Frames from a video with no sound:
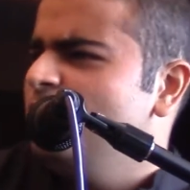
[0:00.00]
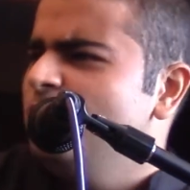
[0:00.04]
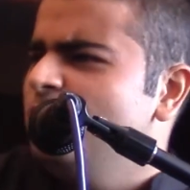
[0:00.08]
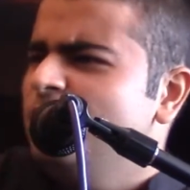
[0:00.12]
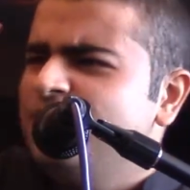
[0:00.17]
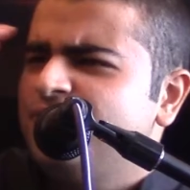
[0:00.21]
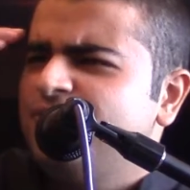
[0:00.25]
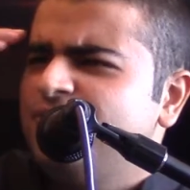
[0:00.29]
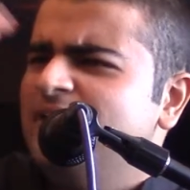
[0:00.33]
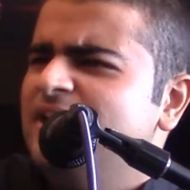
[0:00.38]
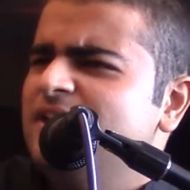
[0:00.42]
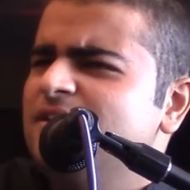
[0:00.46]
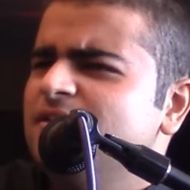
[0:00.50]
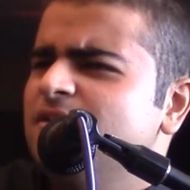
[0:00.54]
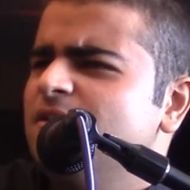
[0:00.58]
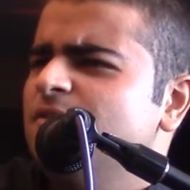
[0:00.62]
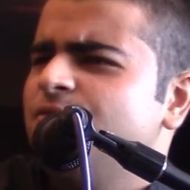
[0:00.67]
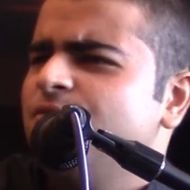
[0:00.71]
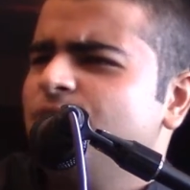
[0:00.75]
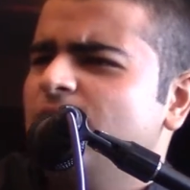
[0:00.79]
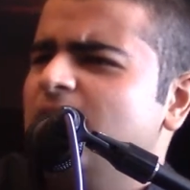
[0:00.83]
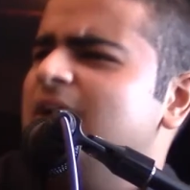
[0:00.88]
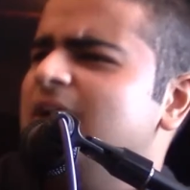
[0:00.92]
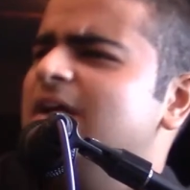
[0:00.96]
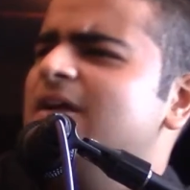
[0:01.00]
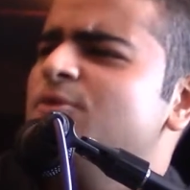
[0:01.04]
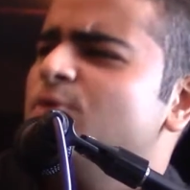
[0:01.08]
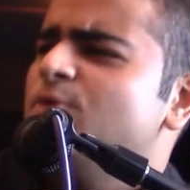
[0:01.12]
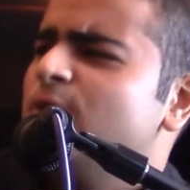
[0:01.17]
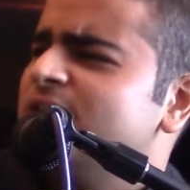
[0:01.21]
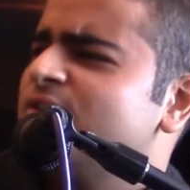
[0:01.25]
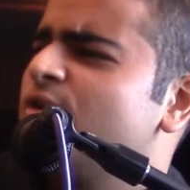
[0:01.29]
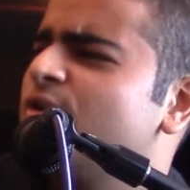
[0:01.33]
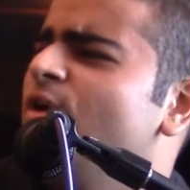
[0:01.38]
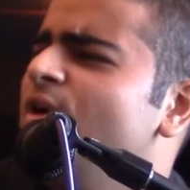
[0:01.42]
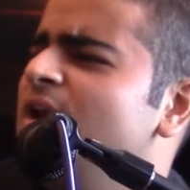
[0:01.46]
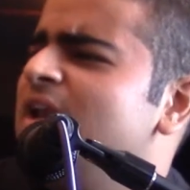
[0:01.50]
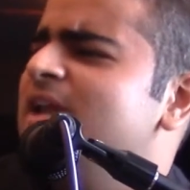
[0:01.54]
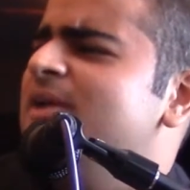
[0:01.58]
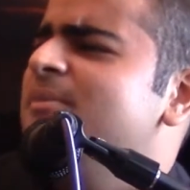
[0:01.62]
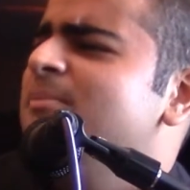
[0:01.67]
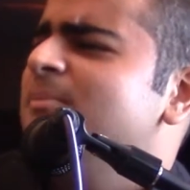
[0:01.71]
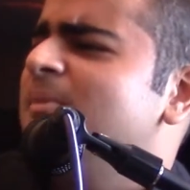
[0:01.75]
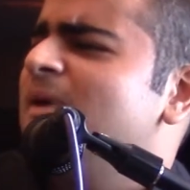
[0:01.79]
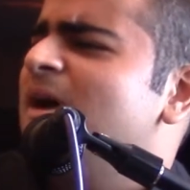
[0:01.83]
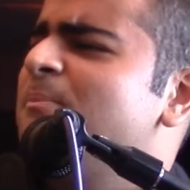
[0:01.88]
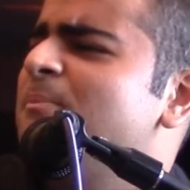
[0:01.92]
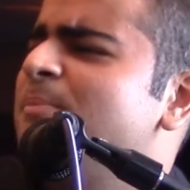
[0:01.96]
We see, you can call
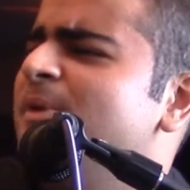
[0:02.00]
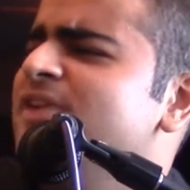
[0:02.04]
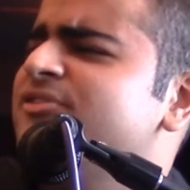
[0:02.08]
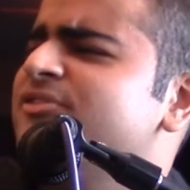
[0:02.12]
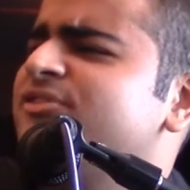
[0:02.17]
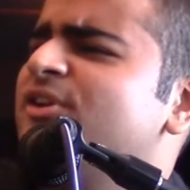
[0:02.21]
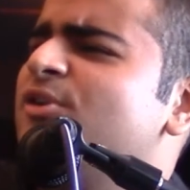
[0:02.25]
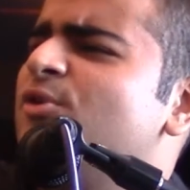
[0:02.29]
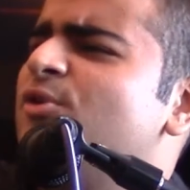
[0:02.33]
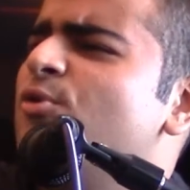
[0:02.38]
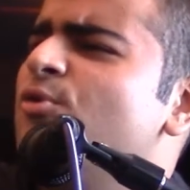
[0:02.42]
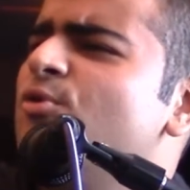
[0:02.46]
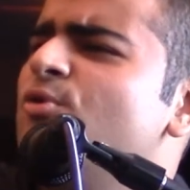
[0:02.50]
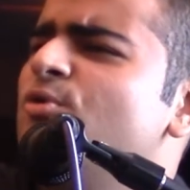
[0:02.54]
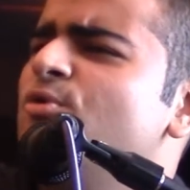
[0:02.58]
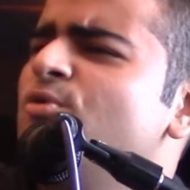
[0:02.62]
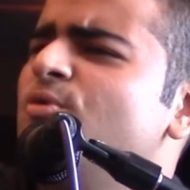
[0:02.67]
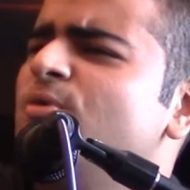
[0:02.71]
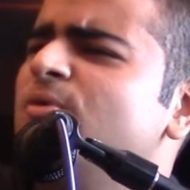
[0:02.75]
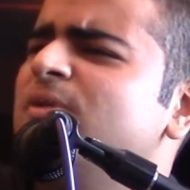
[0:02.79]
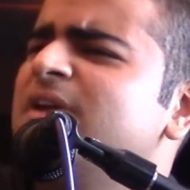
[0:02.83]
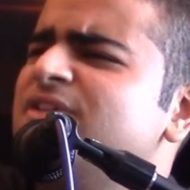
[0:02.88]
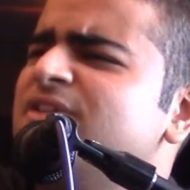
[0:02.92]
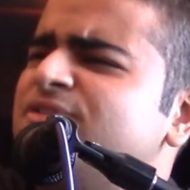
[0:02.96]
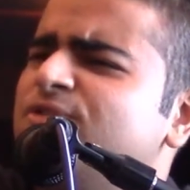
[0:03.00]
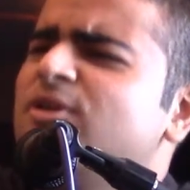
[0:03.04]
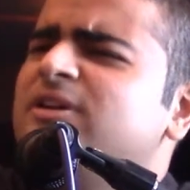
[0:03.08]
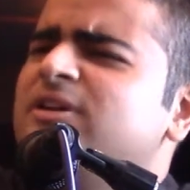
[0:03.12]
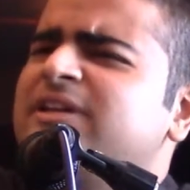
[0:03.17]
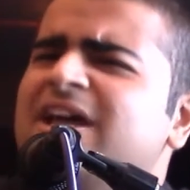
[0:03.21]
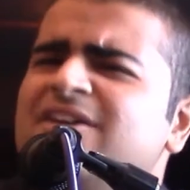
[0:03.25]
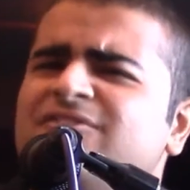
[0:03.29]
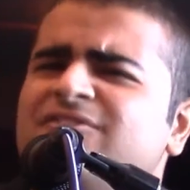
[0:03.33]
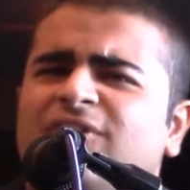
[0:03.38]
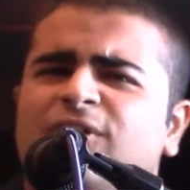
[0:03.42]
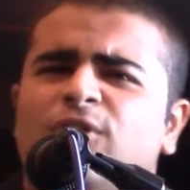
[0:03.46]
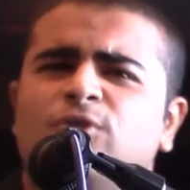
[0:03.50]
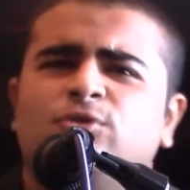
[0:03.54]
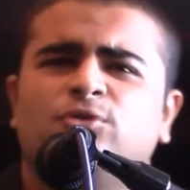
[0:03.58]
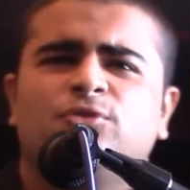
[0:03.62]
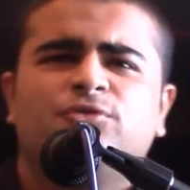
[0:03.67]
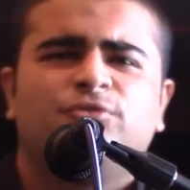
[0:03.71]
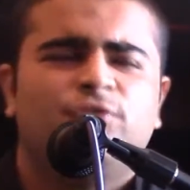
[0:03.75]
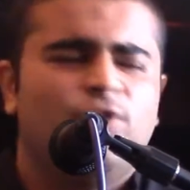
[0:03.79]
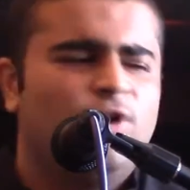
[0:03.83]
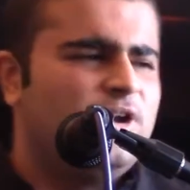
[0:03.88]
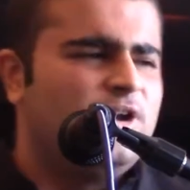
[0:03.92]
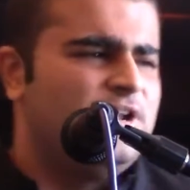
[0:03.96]
him a person who does not have a lot
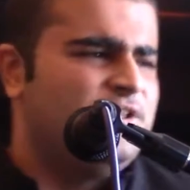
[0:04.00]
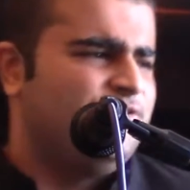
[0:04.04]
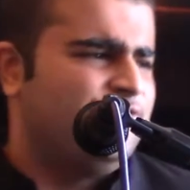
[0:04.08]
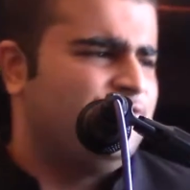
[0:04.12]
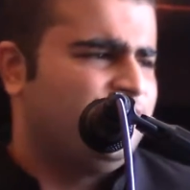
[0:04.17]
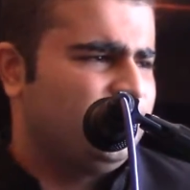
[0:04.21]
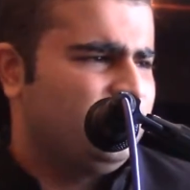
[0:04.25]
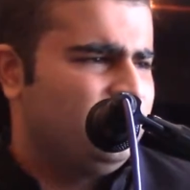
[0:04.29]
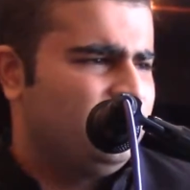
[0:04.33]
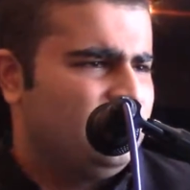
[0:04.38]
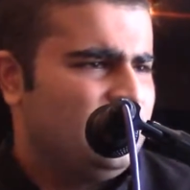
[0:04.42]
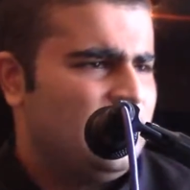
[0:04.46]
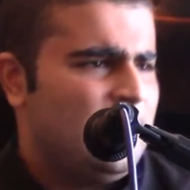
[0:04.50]
of knowledge.